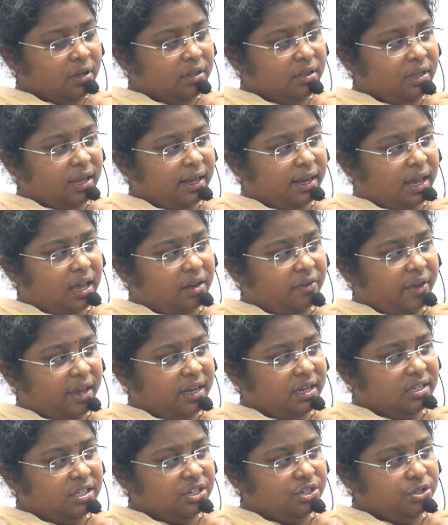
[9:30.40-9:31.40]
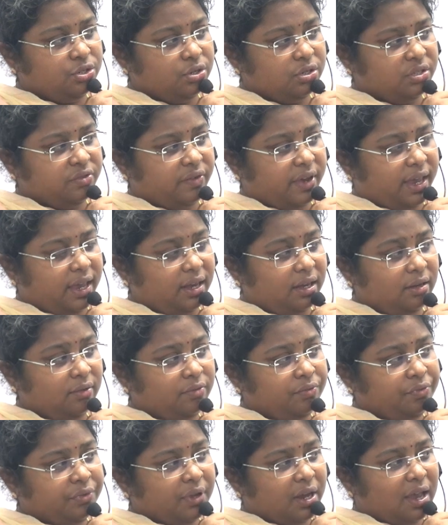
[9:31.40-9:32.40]
There are various issues where
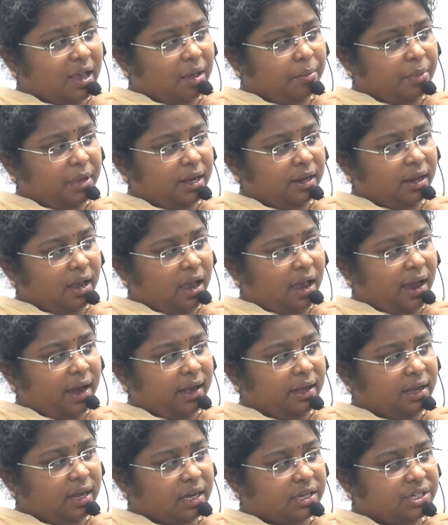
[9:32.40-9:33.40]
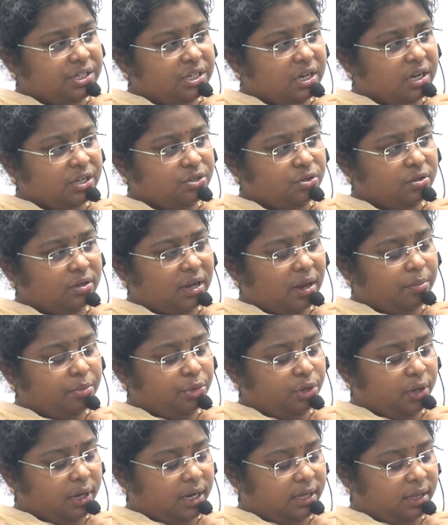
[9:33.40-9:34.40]
America and Russia should
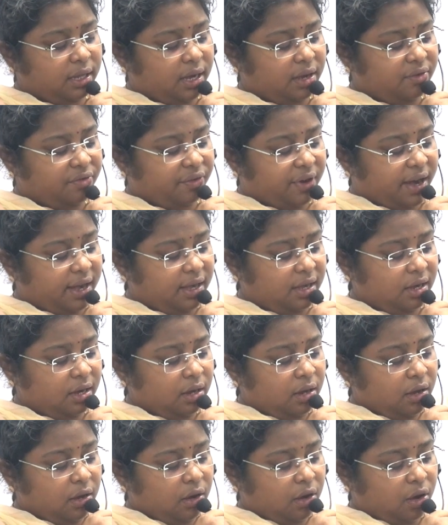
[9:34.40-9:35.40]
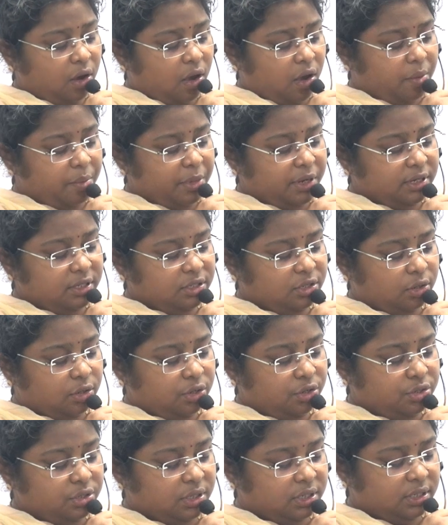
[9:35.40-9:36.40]
come together and find common
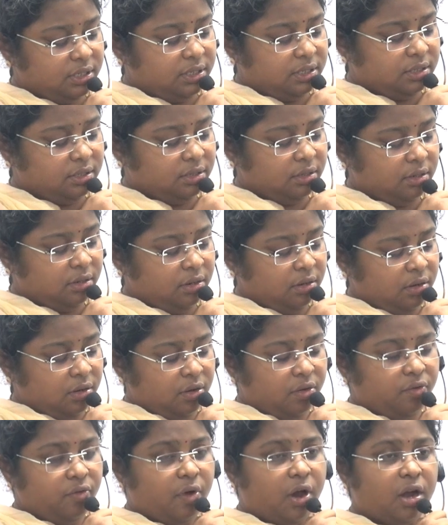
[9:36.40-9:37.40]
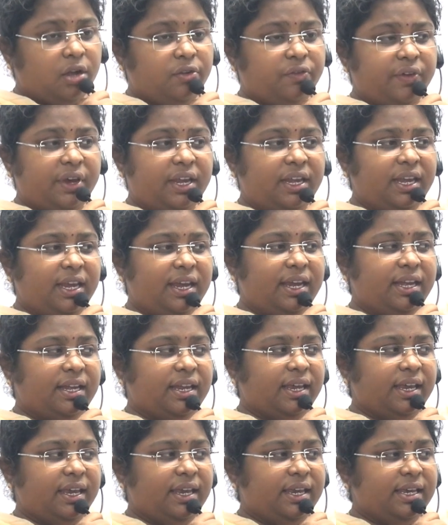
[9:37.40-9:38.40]
solutions. What we
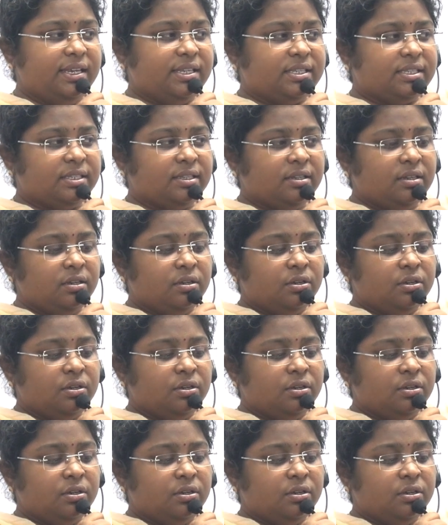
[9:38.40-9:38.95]
need is